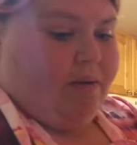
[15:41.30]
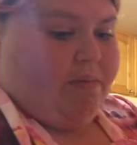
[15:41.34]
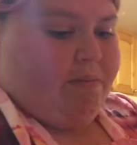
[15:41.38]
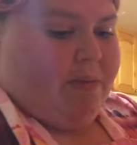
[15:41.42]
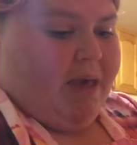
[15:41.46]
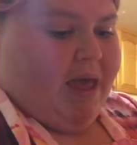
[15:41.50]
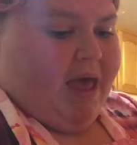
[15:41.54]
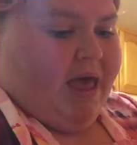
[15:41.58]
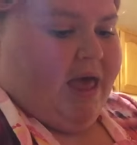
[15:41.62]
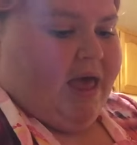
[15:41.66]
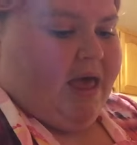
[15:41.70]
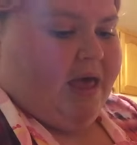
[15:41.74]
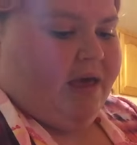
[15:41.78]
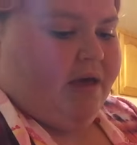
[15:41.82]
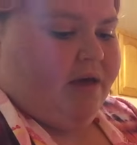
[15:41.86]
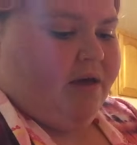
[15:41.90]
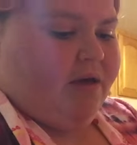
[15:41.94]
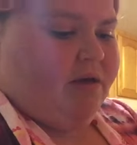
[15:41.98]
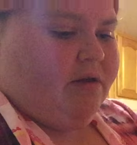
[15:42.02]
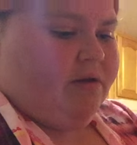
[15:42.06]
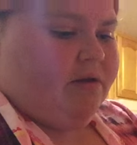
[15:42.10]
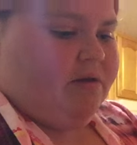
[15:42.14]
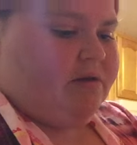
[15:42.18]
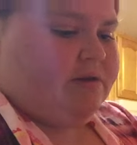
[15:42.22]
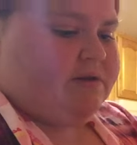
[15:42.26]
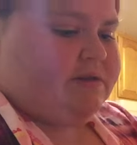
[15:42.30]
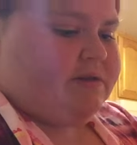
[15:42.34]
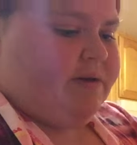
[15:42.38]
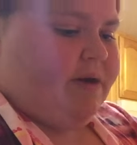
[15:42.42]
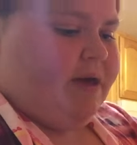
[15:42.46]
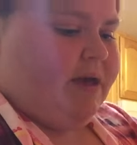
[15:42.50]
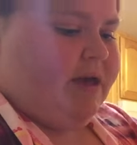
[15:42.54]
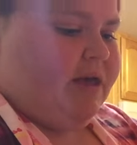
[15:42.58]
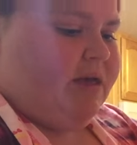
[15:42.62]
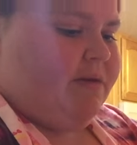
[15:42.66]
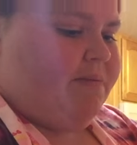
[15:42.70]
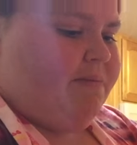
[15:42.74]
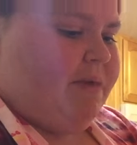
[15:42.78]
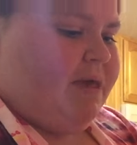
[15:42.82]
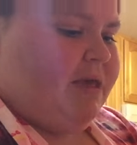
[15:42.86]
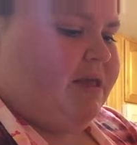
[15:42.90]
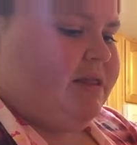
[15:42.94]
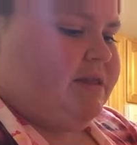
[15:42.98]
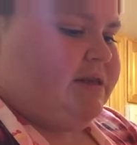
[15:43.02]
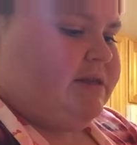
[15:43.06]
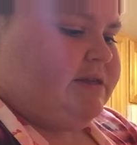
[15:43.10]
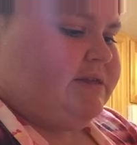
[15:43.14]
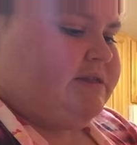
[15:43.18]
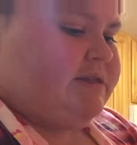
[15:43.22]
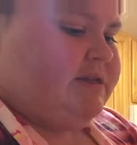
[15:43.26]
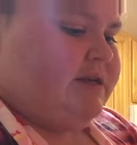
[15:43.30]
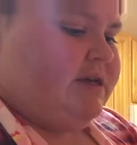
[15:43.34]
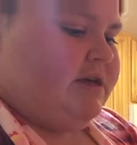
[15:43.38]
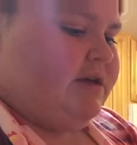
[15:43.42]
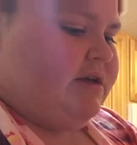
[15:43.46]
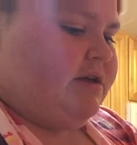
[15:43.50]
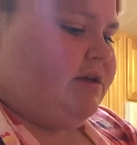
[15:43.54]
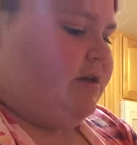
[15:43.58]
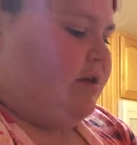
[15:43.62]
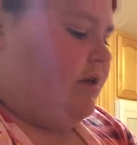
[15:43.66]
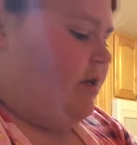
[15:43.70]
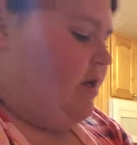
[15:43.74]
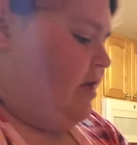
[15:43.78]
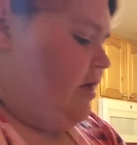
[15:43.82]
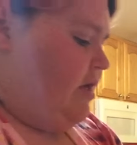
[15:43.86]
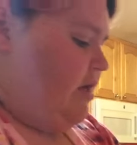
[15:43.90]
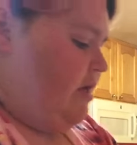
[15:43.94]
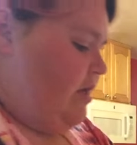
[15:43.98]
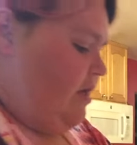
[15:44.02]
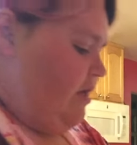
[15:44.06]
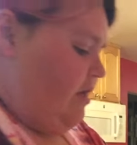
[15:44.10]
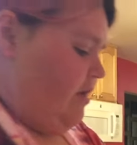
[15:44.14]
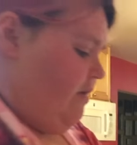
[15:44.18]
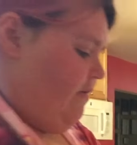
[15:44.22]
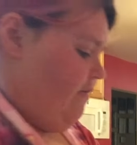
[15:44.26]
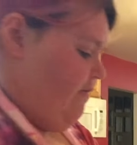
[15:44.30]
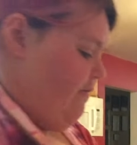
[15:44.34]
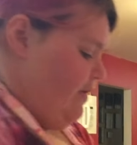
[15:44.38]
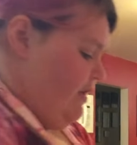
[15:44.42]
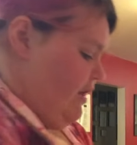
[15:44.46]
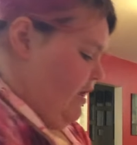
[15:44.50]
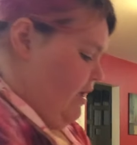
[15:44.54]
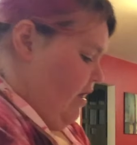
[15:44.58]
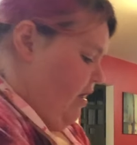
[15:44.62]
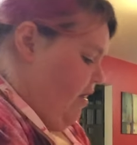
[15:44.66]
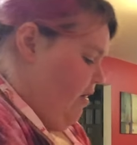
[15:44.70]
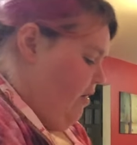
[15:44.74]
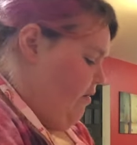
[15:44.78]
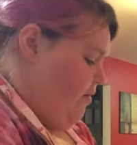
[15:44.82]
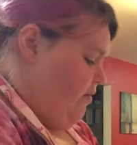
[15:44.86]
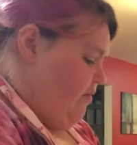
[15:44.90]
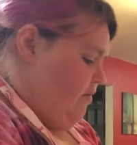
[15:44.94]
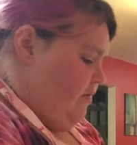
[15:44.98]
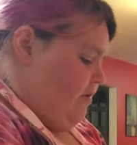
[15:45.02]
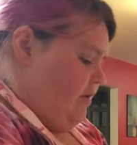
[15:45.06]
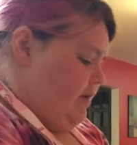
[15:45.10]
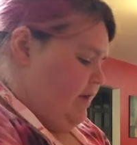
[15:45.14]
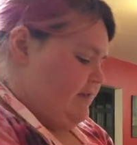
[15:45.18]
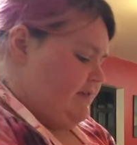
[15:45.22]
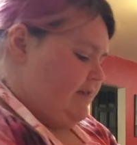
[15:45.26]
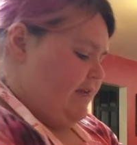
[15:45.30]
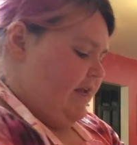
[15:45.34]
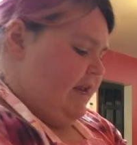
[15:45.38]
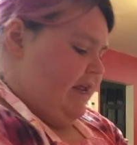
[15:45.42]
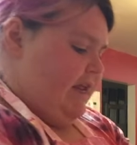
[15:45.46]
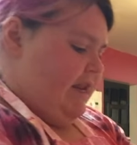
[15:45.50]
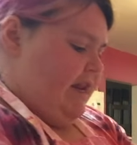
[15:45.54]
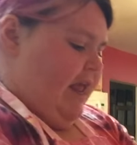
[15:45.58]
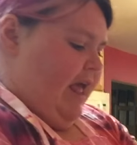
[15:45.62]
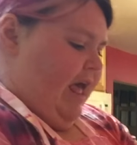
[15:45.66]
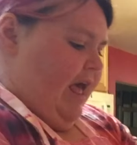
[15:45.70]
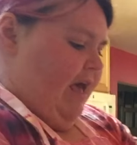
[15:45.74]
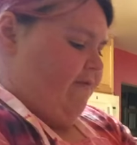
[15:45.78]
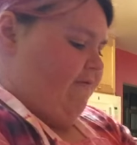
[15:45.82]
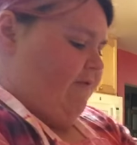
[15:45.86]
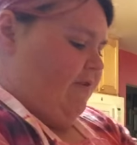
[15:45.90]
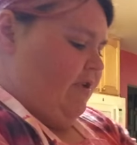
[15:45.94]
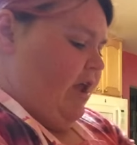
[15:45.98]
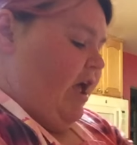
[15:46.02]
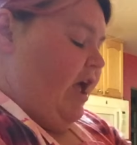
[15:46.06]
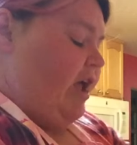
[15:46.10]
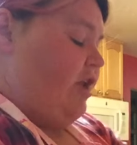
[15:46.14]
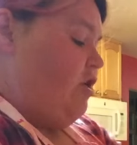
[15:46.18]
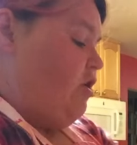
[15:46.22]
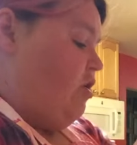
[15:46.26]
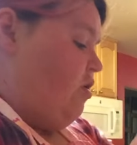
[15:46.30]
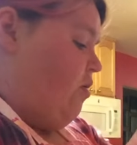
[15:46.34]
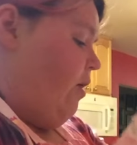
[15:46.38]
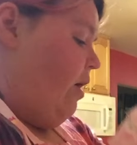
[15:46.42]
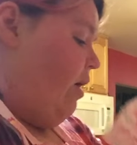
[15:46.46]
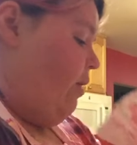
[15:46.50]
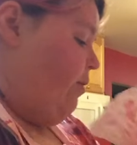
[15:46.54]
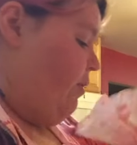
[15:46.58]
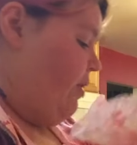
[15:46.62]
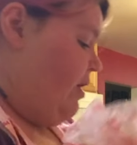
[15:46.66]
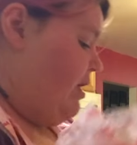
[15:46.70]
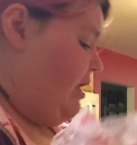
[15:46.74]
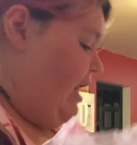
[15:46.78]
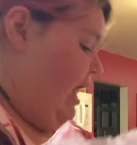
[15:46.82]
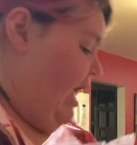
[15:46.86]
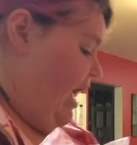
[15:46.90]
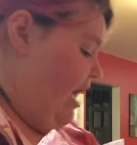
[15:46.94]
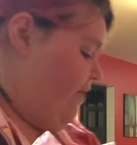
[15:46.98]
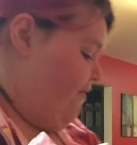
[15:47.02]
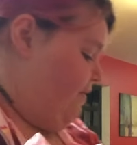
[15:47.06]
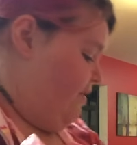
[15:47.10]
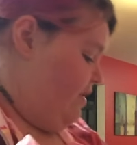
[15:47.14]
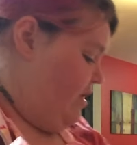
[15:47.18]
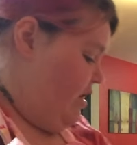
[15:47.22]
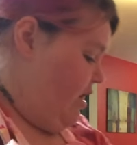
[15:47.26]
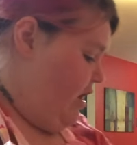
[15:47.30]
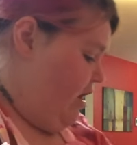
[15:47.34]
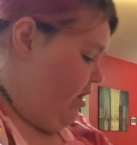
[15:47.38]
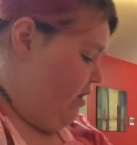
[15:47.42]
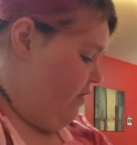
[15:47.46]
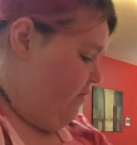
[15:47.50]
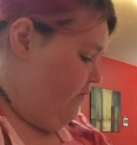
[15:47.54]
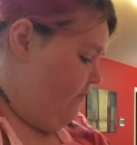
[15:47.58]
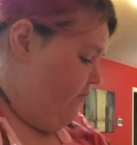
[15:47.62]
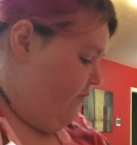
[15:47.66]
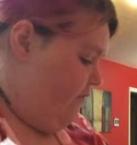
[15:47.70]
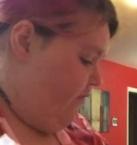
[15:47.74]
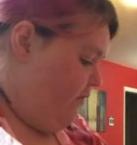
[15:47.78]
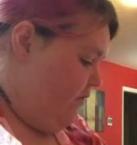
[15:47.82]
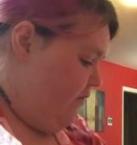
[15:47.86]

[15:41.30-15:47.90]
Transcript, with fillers: bag so I could make this video, because I didn't have it. I knew I wouldn't have enough